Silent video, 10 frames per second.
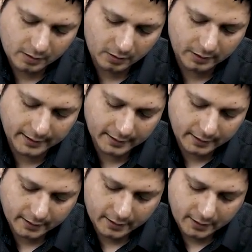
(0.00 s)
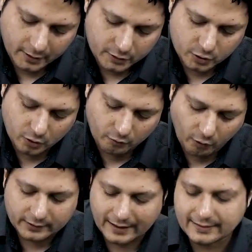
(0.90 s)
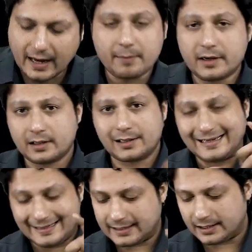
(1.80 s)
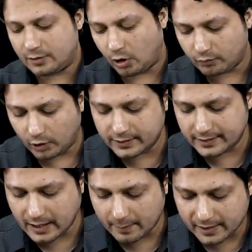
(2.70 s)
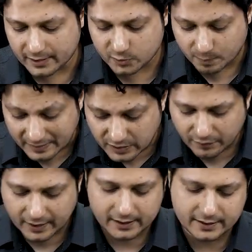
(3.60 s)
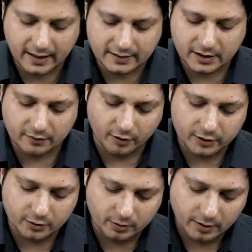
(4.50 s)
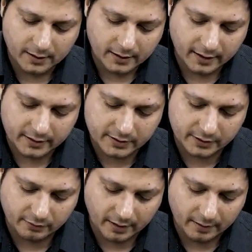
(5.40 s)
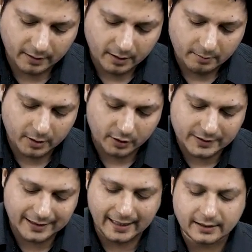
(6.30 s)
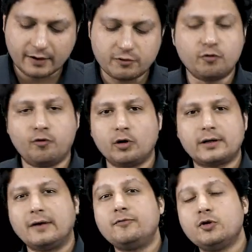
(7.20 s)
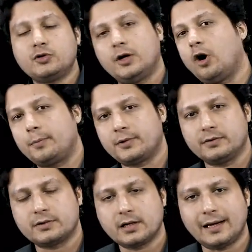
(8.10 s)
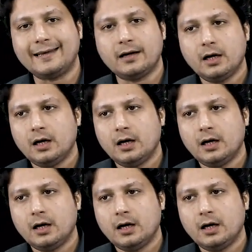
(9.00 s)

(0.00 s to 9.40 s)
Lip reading: All right. So, what the examiner clinically or what the examiner specifically is asking for you is this one, because he can give you 4 confusing options like